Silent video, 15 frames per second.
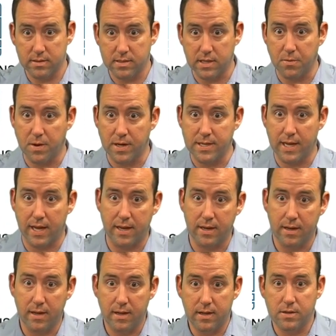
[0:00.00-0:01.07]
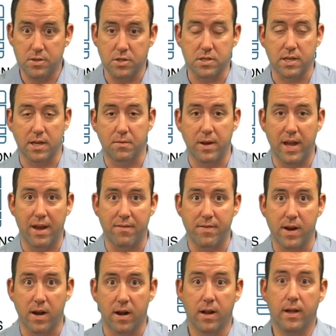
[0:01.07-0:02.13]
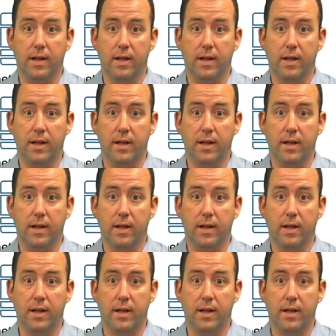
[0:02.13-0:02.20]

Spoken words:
C110, just like we have here.